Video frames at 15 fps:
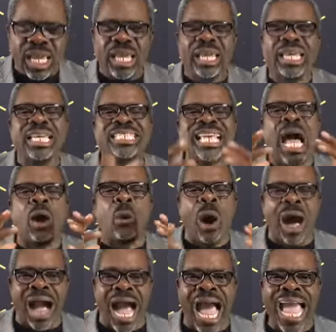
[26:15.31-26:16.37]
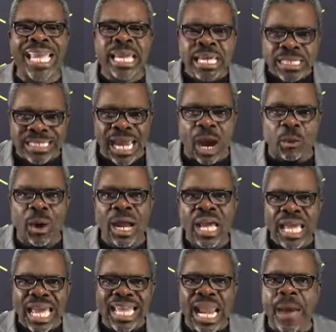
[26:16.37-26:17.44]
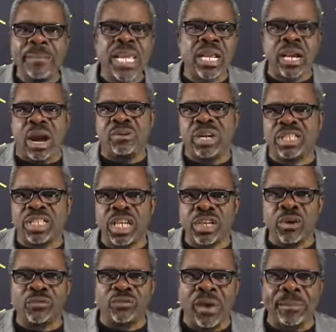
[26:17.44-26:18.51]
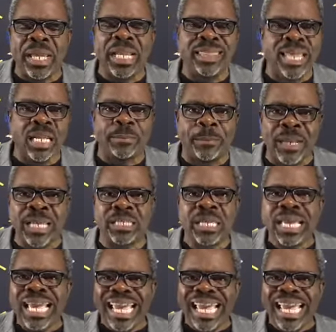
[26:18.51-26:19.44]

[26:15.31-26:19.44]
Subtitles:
He is our high tower. And I'm encouraging you, family, that please,